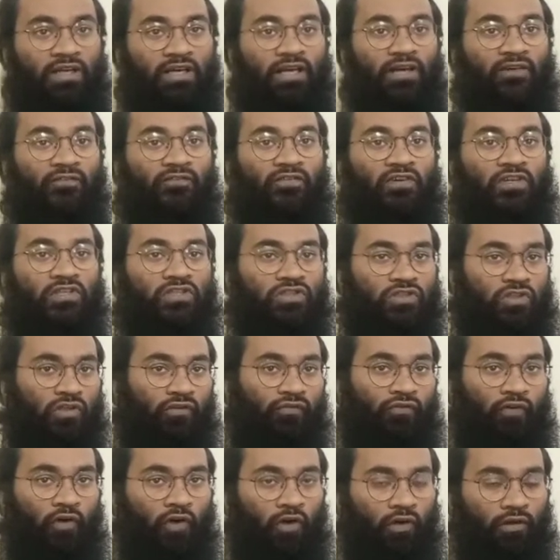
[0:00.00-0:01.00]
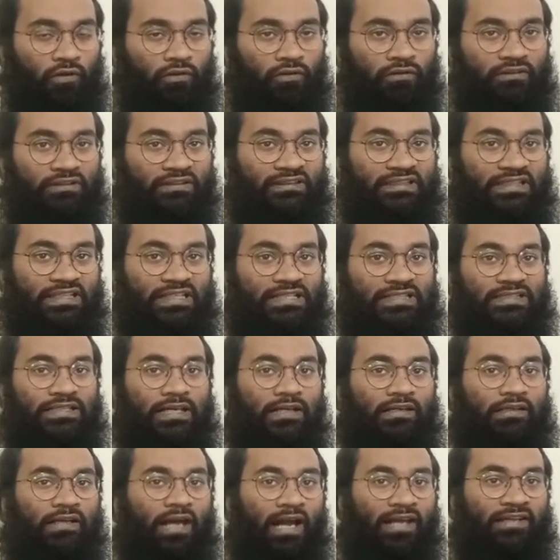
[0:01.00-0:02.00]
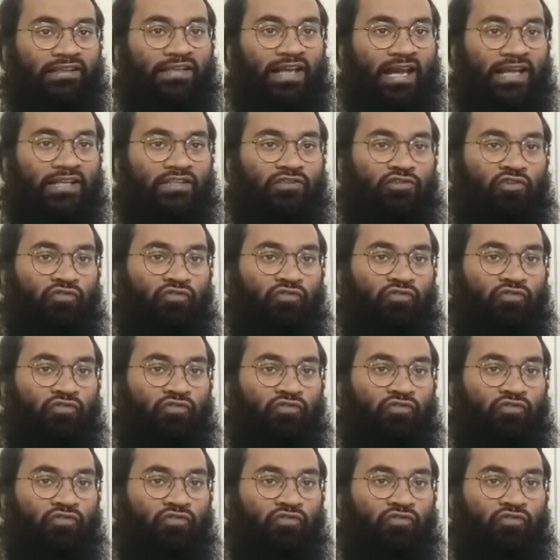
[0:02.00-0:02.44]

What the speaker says: First of all, these are guidelines